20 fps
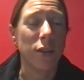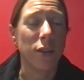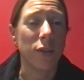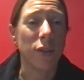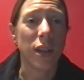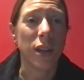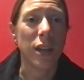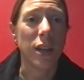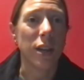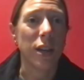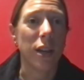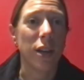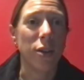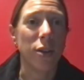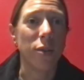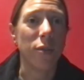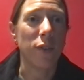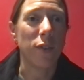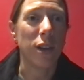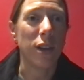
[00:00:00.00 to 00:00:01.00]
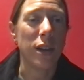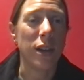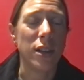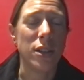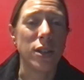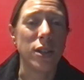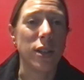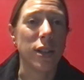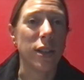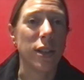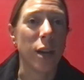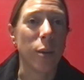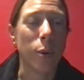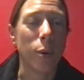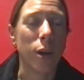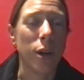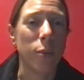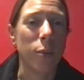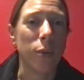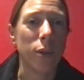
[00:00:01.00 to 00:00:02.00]
thinking on your feet, gets you
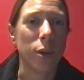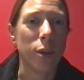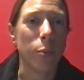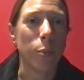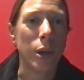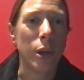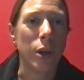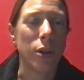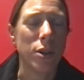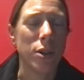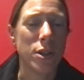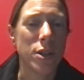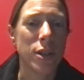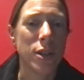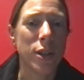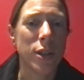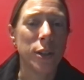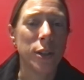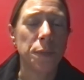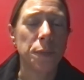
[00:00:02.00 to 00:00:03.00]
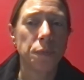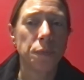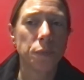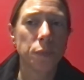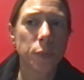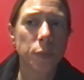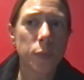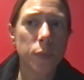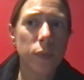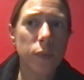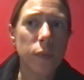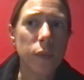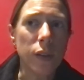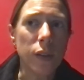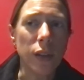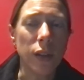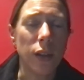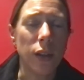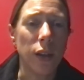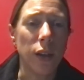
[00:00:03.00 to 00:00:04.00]
collaborating with your peers,
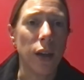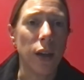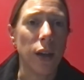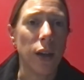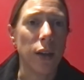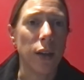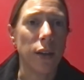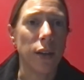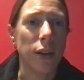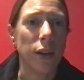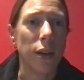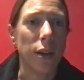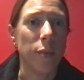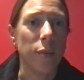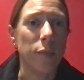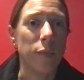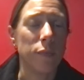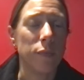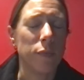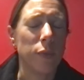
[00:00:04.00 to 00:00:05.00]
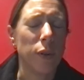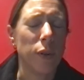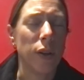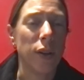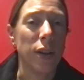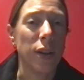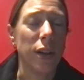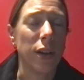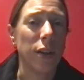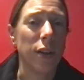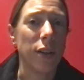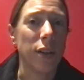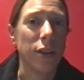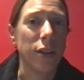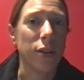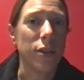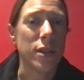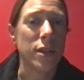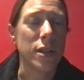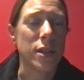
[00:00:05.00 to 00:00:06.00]
and all that
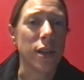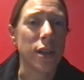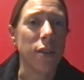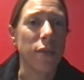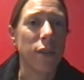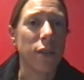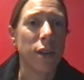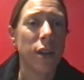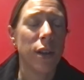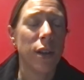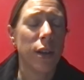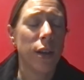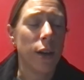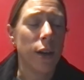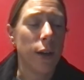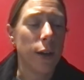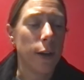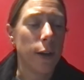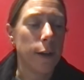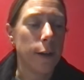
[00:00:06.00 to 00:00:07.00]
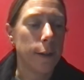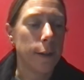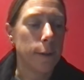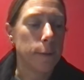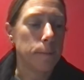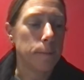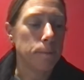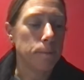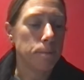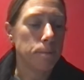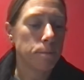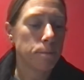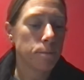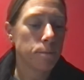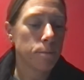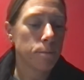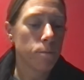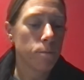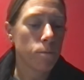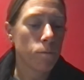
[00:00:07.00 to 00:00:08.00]
good stuff. I
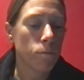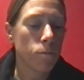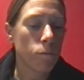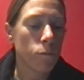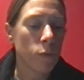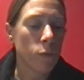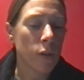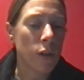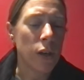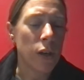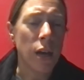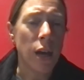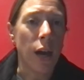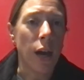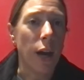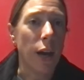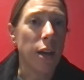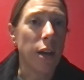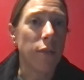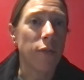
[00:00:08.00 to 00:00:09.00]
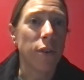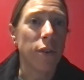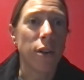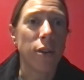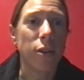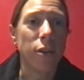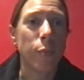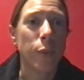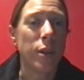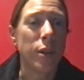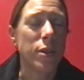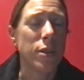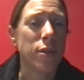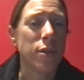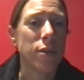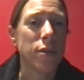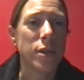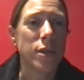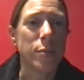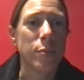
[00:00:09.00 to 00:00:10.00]
have colored
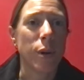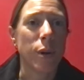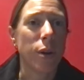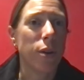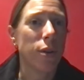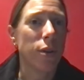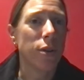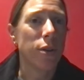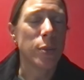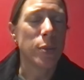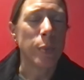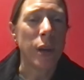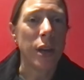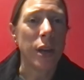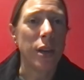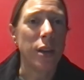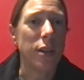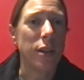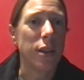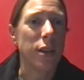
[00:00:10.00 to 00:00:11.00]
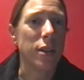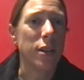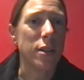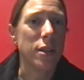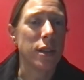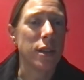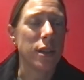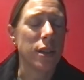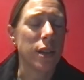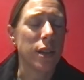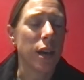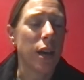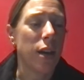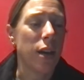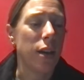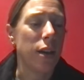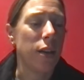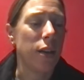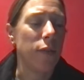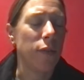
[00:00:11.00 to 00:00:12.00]
pencils, markers, paint, things like
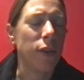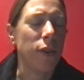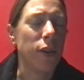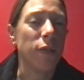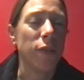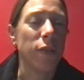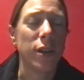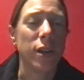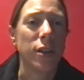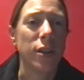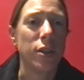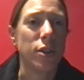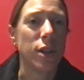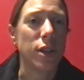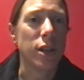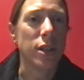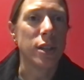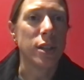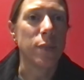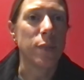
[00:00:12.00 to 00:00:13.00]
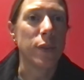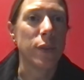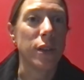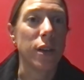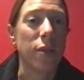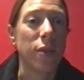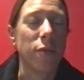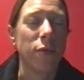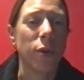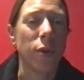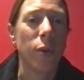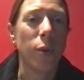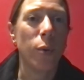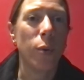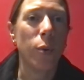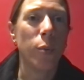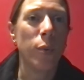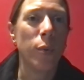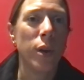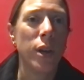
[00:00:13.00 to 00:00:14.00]
that. If you ever need to check something out for
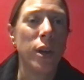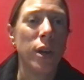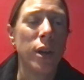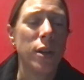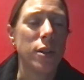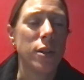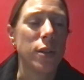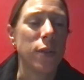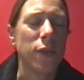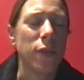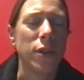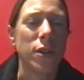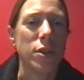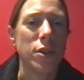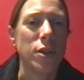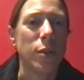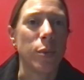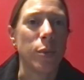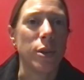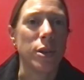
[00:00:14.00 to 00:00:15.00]
home to finish up an